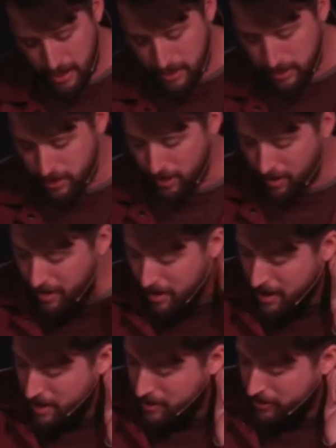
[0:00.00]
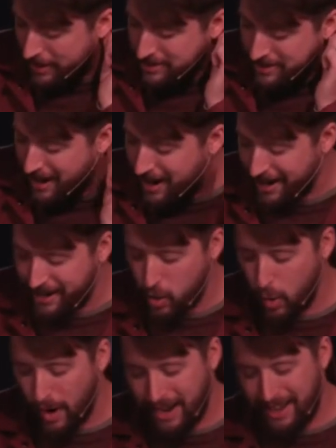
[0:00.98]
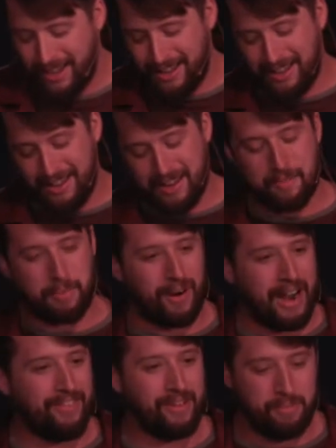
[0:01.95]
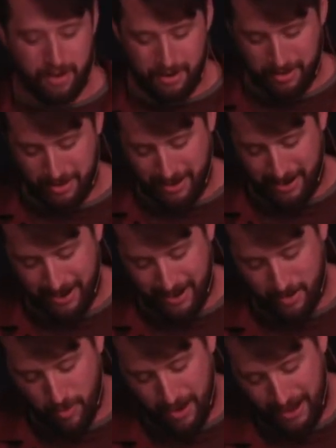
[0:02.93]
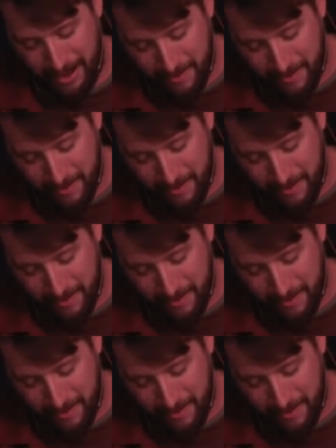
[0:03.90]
So that's not a quiet, private birth in any way.